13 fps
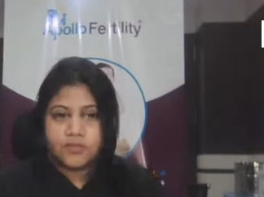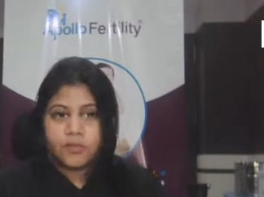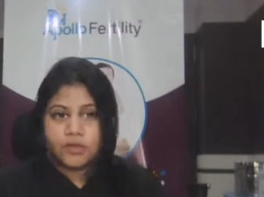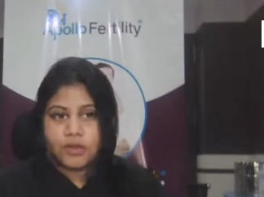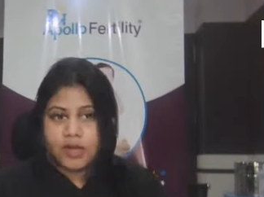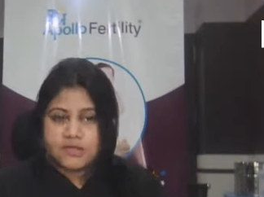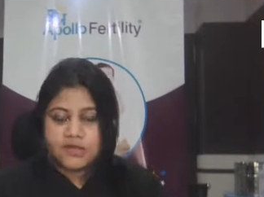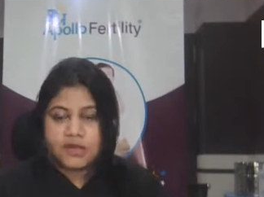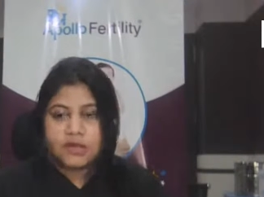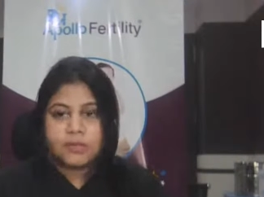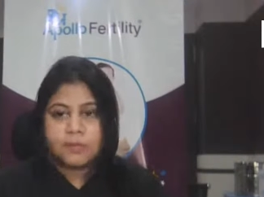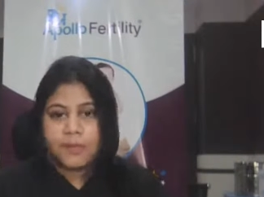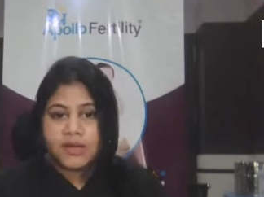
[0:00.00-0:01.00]
as you were
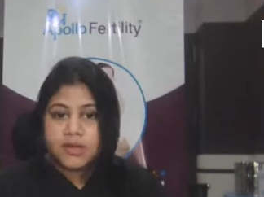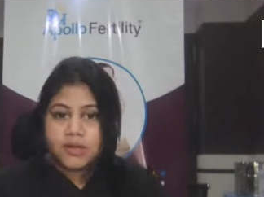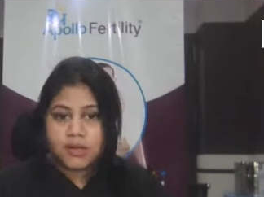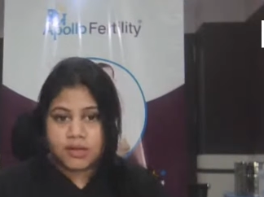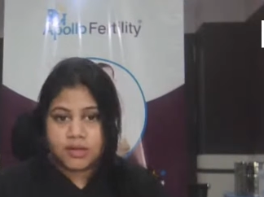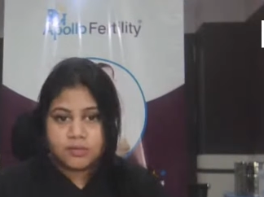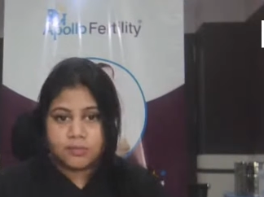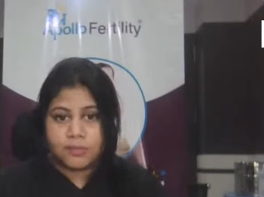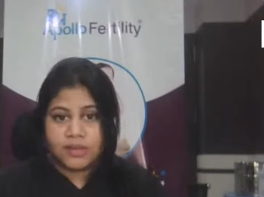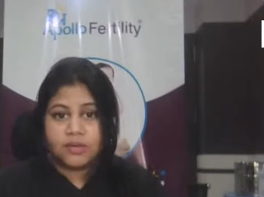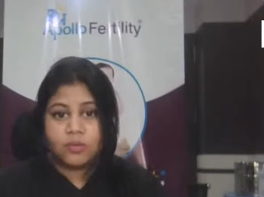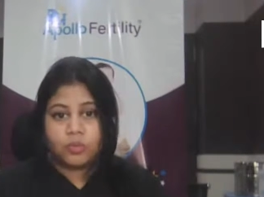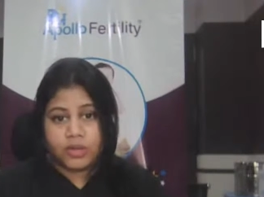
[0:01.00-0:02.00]
asking, but
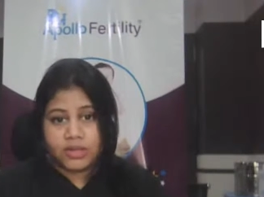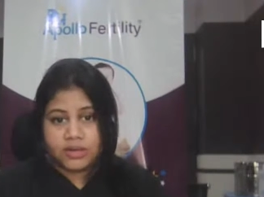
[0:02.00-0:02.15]
it may